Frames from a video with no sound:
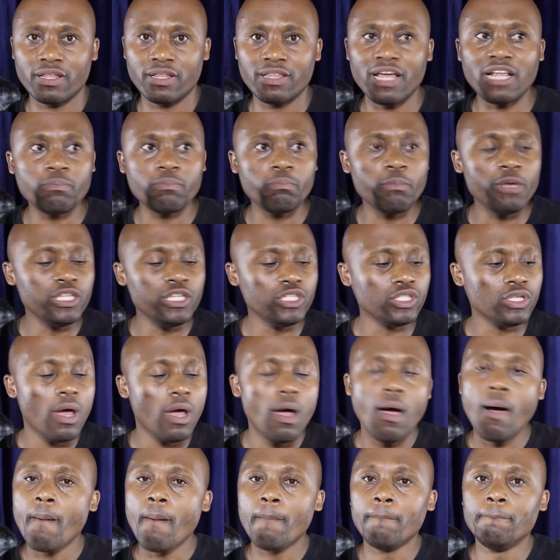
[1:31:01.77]
that means
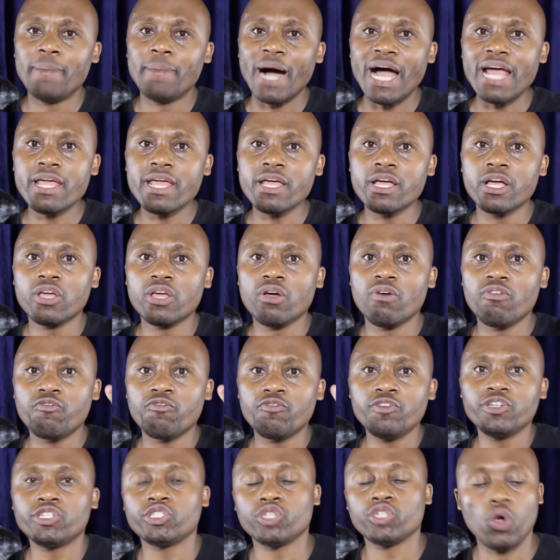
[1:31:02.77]
buying your
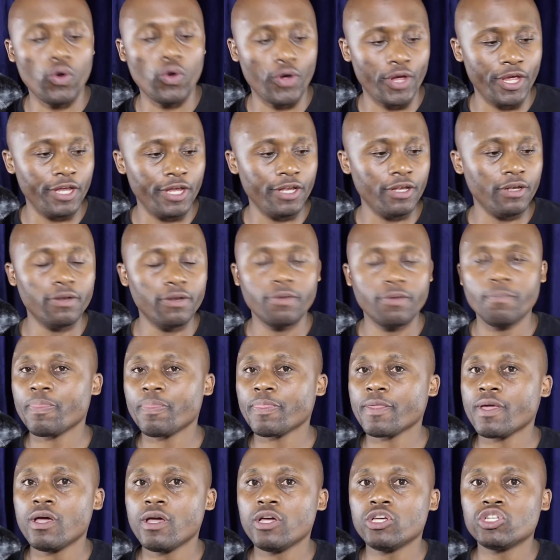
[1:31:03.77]
fish oil,
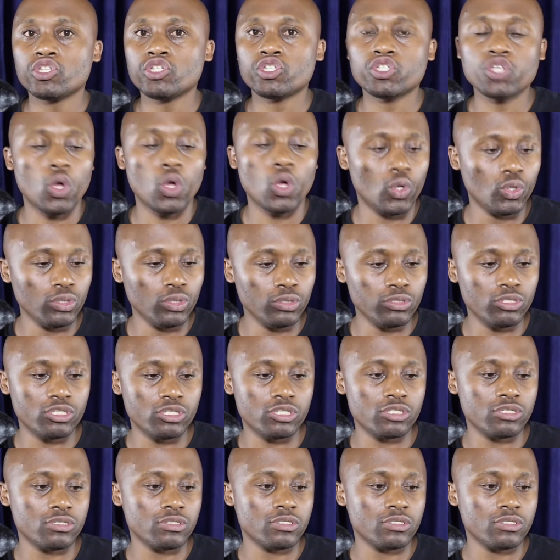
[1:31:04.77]
salt,